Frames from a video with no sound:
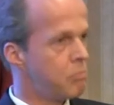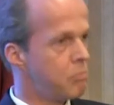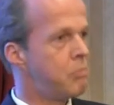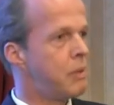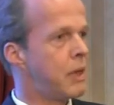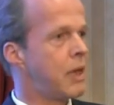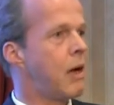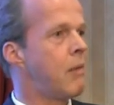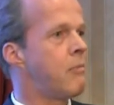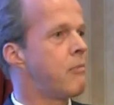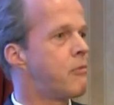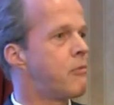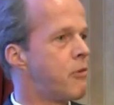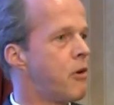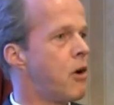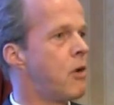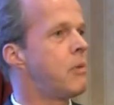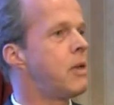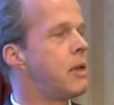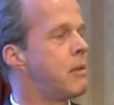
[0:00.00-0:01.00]
become
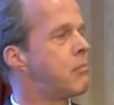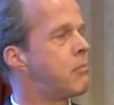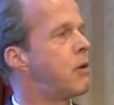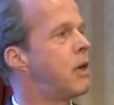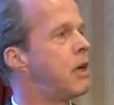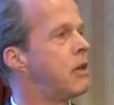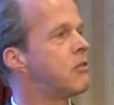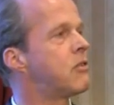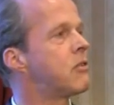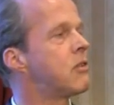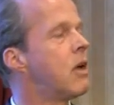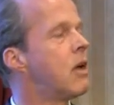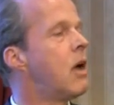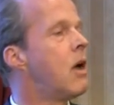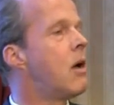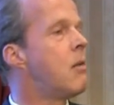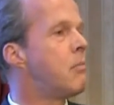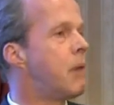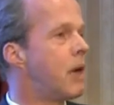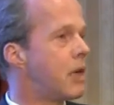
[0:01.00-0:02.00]
firmly embraced
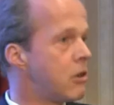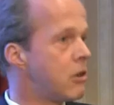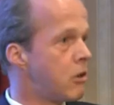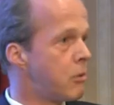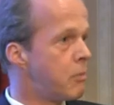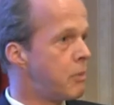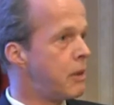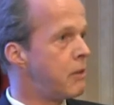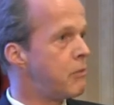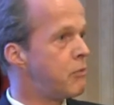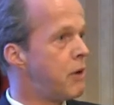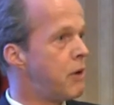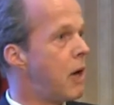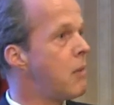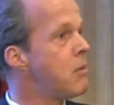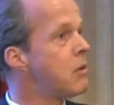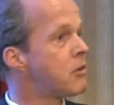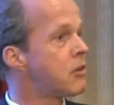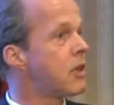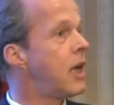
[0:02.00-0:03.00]
by European
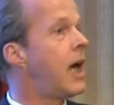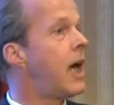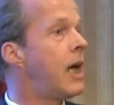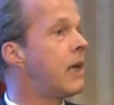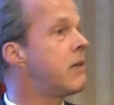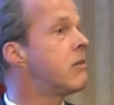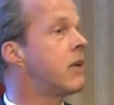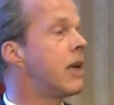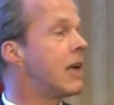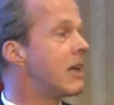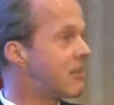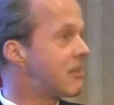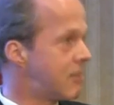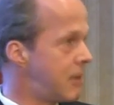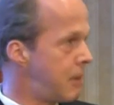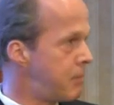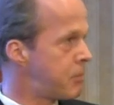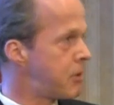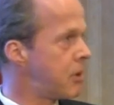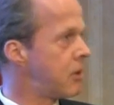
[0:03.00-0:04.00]
farmers and
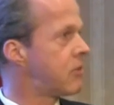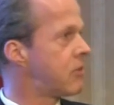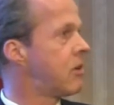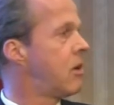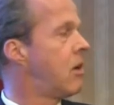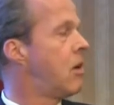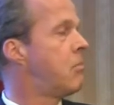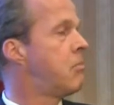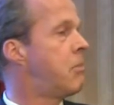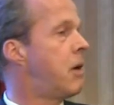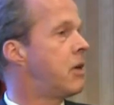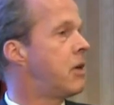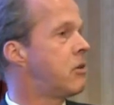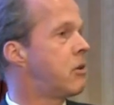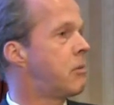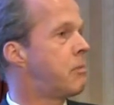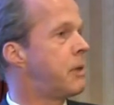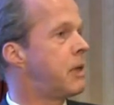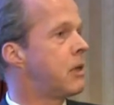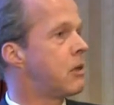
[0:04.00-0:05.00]
accepted by
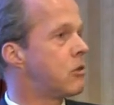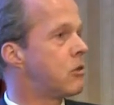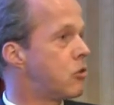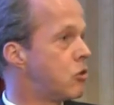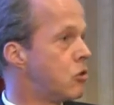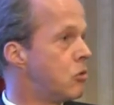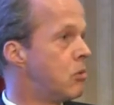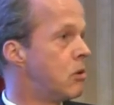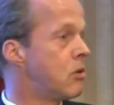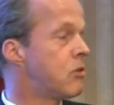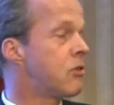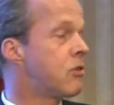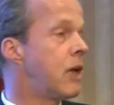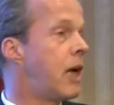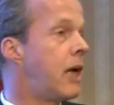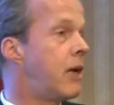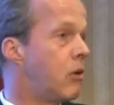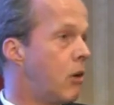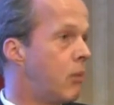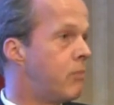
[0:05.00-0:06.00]
European consumers,
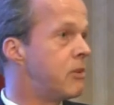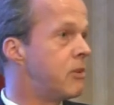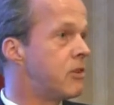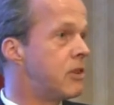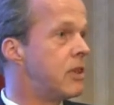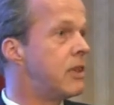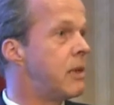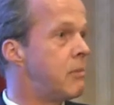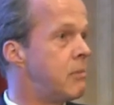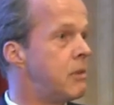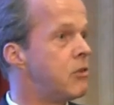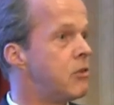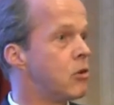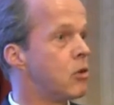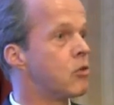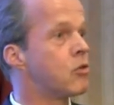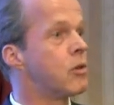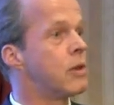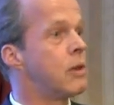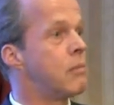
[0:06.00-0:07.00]
and obviously that means
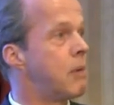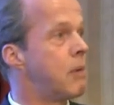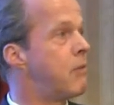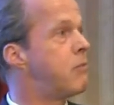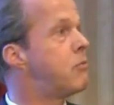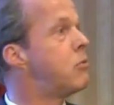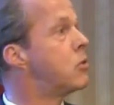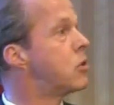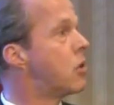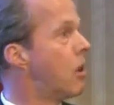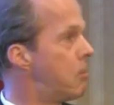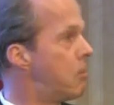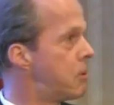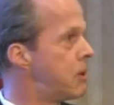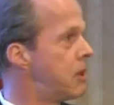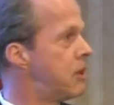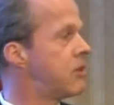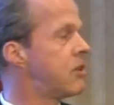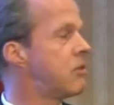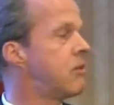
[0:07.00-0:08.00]
also then by food
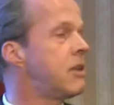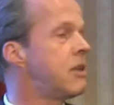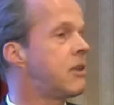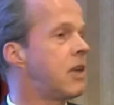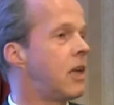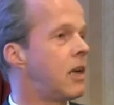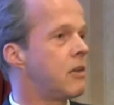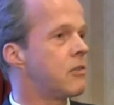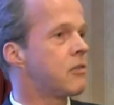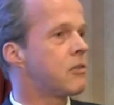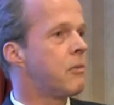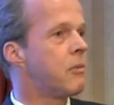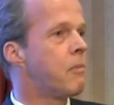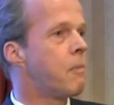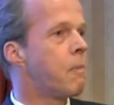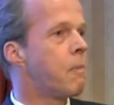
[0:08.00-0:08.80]
companies and retailers.